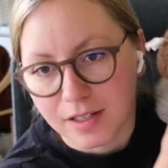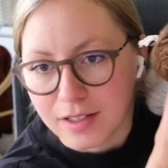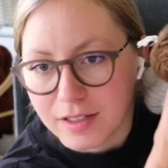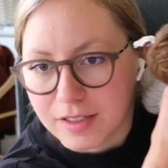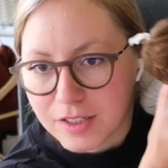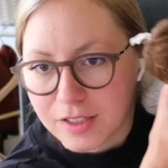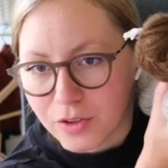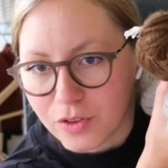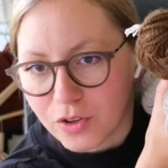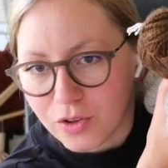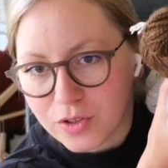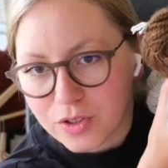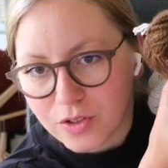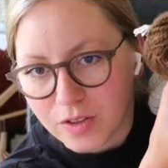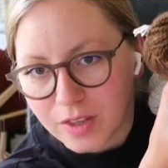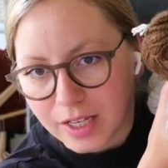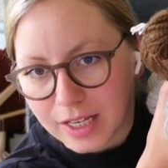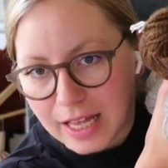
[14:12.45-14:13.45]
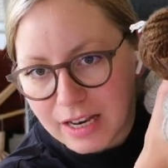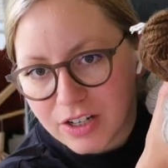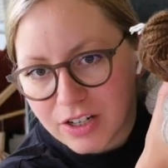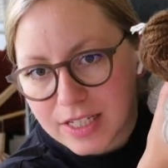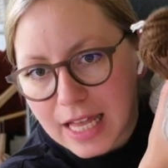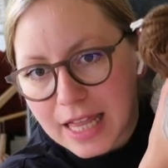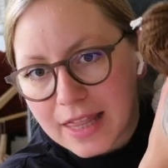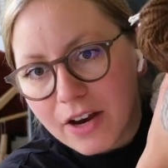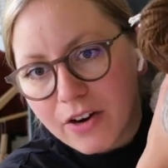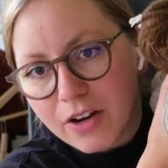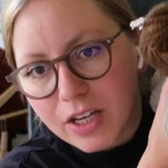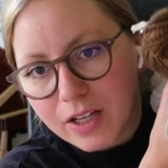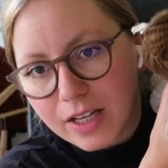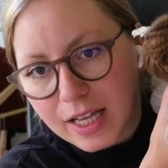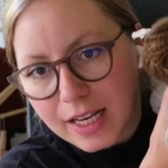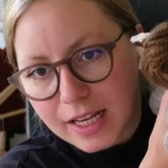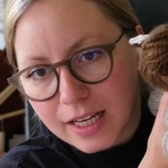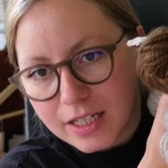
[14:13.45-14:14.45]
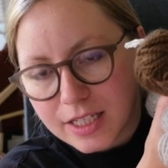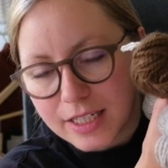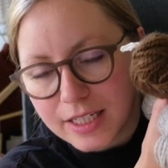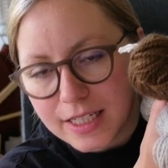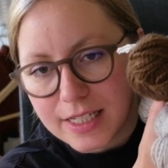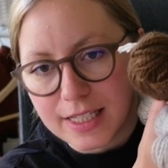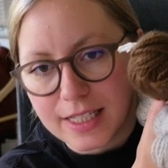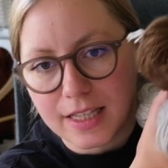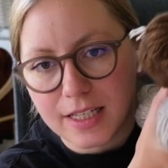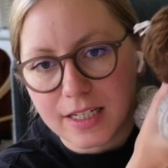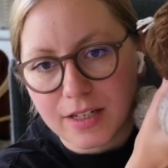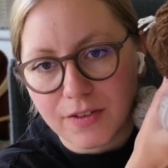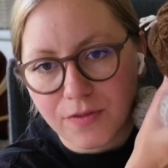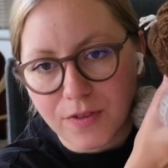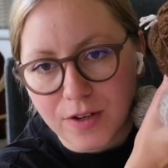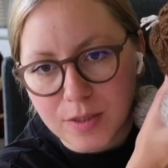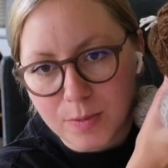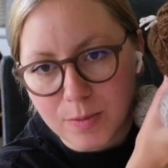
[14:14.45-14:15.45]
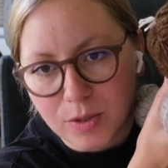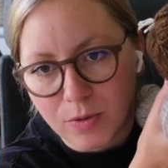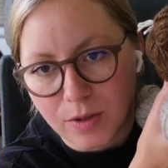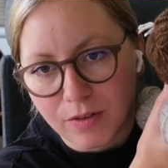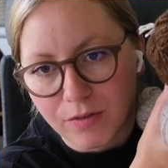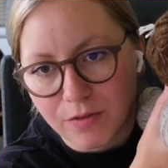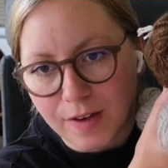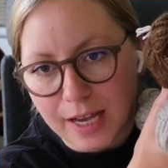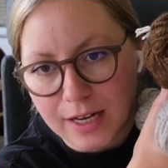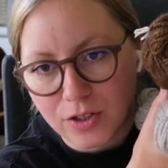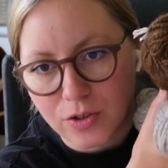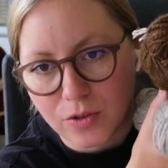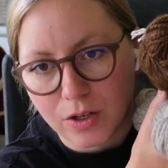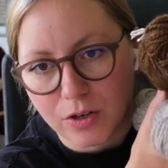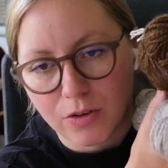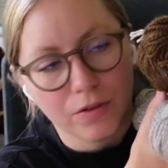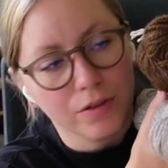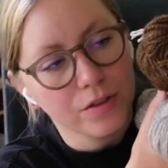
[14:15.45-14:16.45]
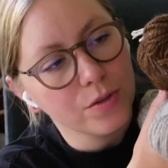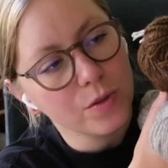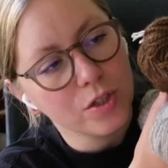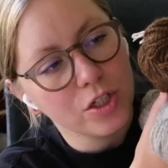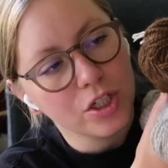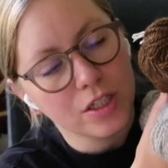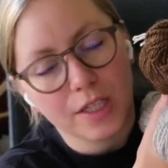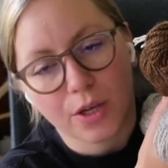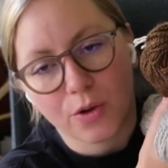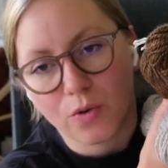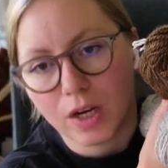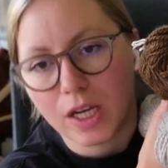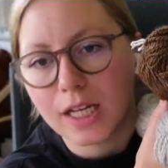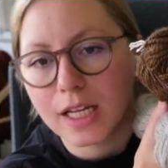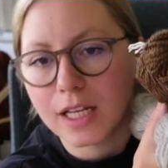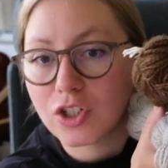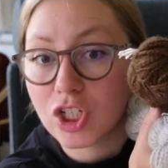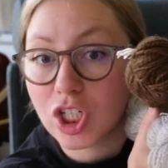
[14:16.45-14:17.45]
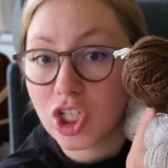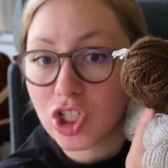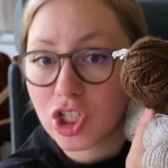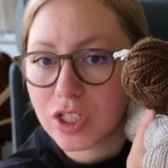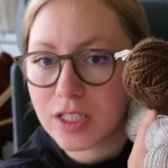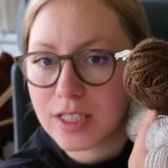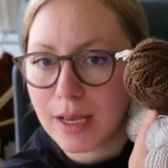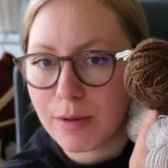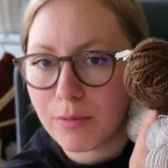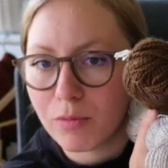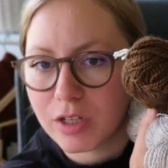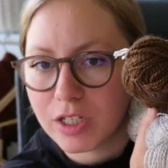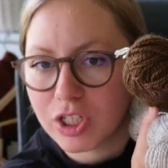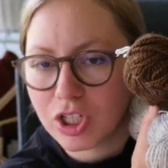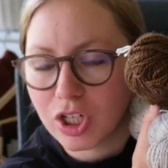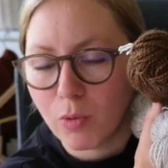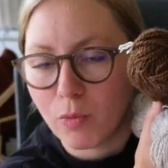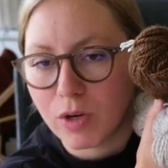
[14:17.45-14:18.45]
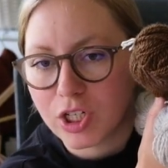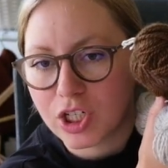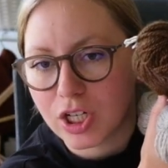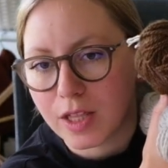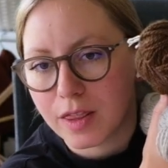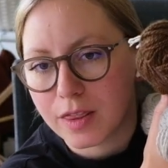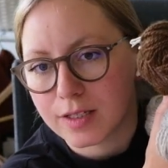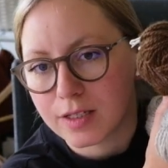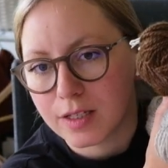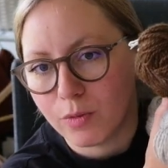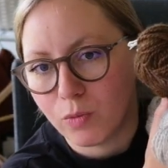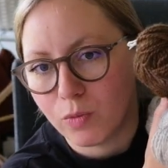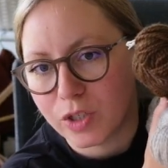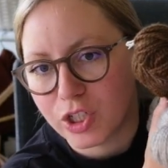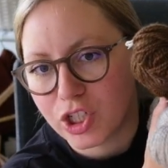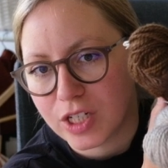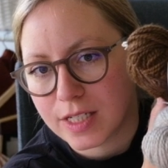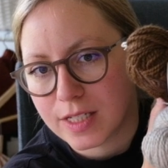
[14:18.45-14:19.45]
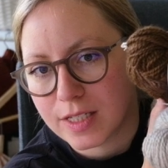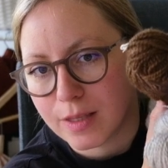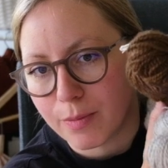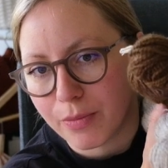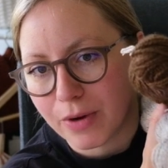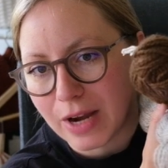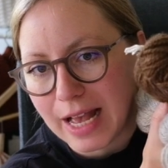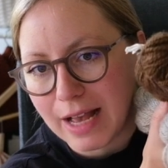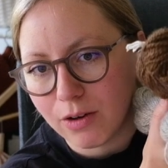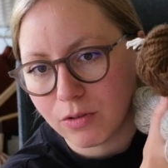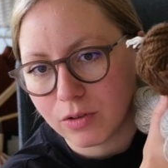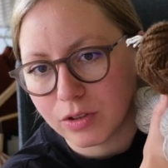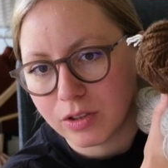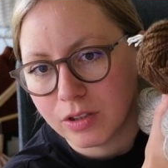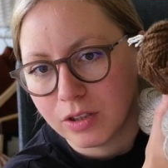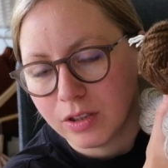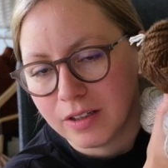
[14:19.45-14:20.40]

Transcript: So those are the colors. And there you can actually see the difference between Factory Girls, which is the green, and Ginger Snap, which is the brown.